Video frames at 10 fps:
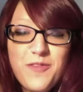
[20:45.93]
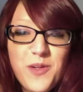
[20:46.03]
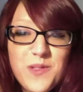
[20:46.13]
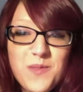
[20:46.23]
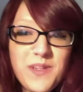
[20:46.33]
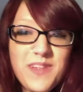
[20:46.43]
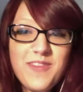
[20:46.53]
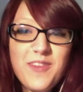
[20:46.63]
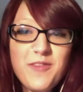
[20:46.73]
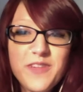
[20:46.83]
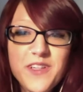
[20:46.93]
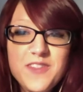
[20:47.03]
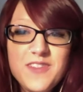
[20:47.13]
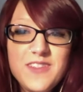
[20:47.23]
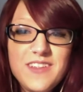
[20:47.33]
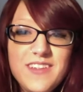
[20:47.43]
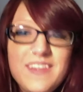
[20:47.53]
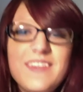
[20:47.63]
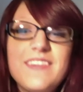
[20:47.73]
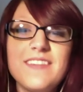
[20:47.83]
was one of the first
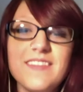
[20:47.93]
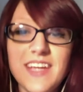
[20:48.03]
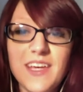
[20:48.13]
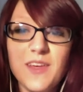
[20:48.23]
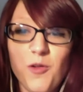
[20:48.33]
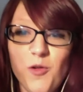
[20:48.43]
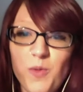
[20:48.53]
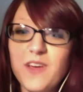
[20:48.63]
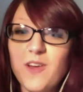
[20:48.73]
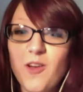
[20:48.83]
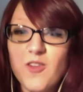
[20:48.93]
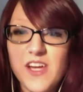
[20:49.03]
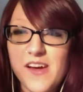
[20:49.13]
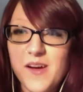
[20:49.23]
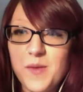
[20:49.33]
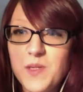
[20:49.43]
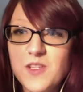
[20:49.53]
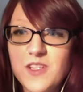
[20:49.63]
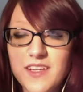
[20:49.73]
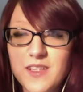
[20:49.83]
like real
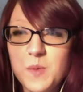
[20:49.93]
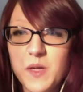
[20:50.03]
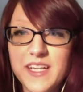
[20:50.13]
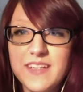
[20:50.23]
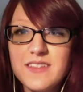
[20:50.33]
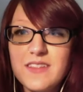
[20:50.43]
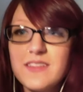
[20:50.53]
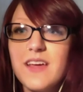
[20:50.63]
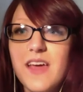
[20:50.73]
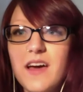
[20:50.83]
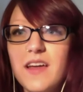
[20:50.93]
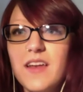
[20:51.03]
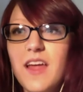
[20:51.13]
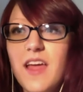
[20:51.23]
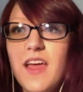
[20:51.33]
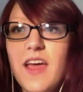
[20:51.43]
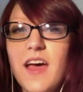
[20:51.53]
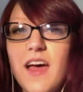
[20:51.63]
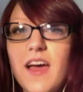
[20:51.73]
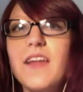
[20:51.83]
JRPG experiences I had,
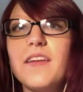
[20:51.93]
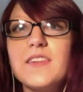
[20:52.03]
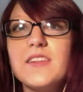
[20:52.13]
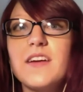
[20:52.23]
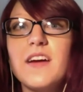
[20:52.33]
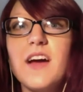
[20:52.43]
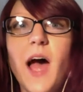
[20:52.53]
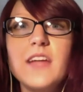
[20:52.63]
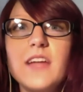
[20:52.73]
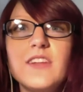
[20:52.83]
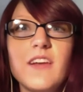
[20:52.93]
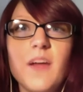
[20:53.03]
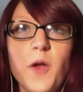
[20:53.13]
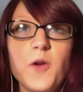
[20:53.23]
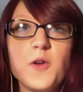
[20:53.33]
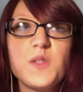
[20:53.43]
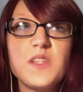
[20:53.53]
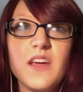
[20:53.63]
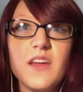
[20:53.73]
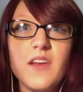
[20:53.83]
and I didn't
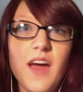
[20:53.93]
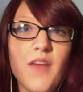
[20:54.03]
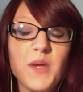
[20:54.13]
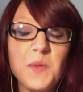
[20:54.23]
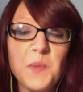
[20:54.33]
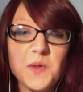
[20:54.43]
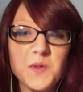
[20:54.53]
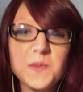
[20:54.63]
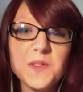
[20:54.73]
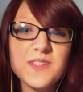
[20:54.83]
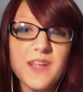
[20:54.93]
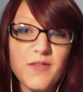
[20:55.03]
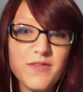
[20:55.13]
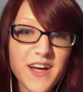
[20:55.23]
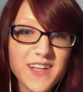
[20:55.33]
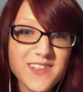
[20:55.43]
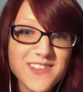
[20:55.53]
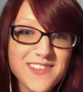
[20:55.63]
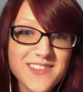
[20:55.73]
understand having multiple save files.